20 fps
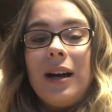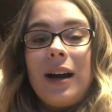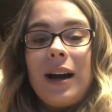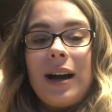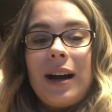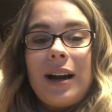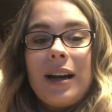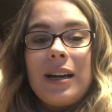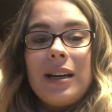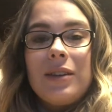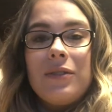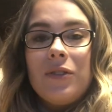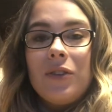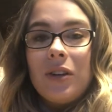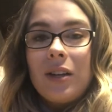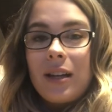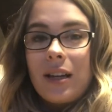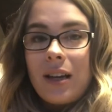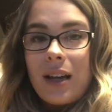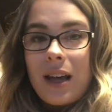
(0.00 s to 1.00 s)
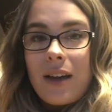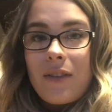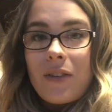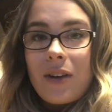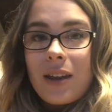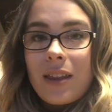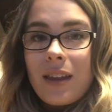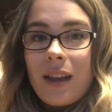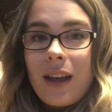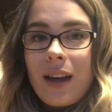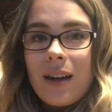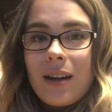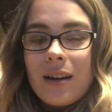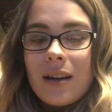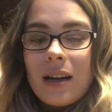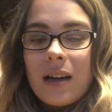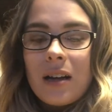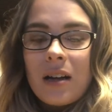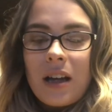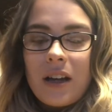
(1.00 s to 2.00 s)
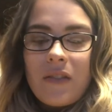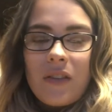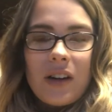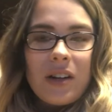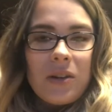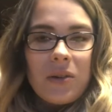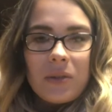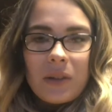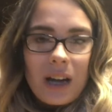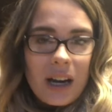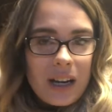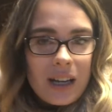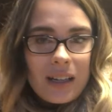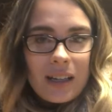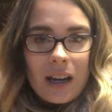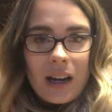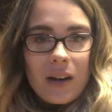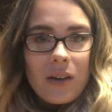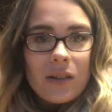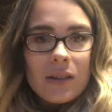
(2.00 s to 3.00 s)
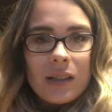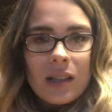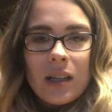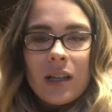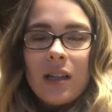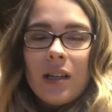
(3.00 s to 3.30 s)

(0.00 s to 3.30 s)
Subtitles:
I forget everything if I don't write it down.